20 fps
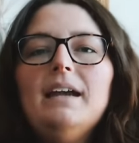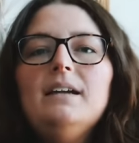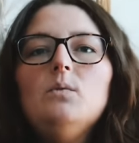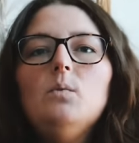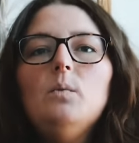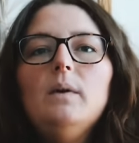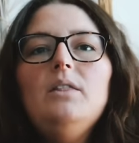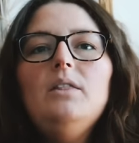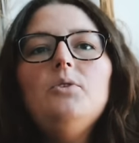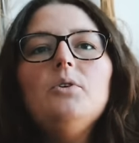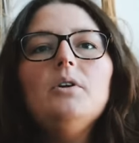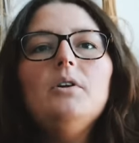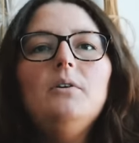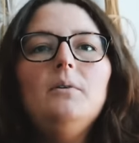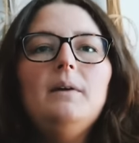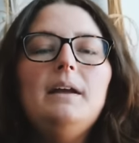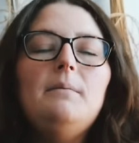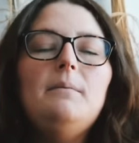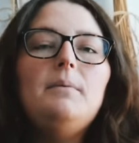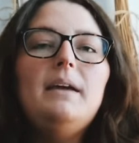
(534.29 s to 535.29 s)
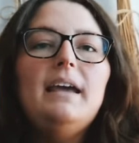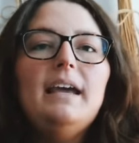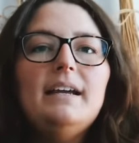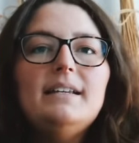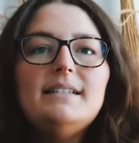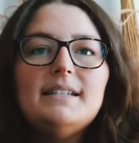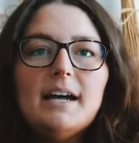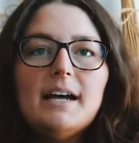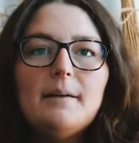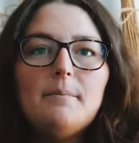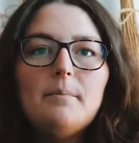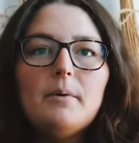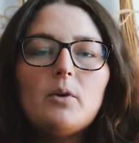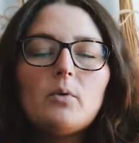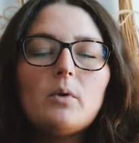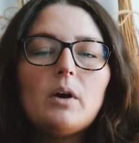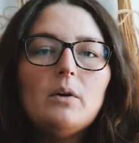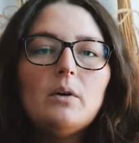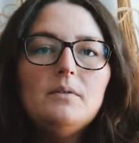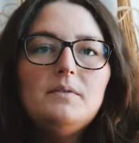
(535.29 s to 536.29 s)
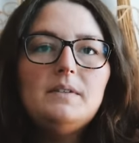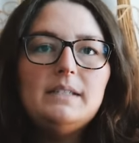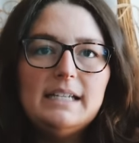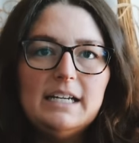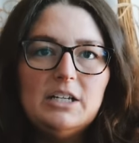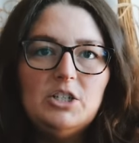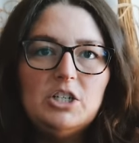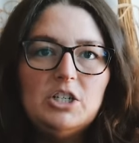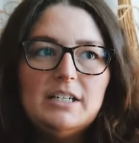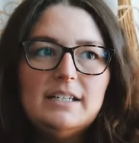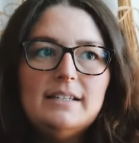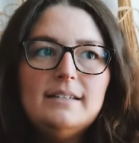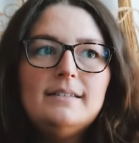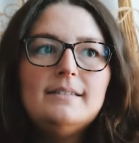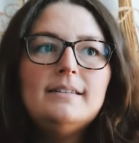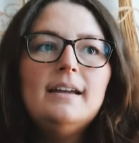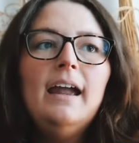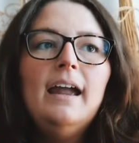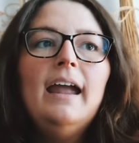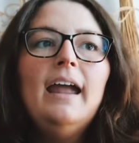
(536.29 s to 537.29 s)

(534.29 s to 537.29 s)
went through and picked up a row of stitches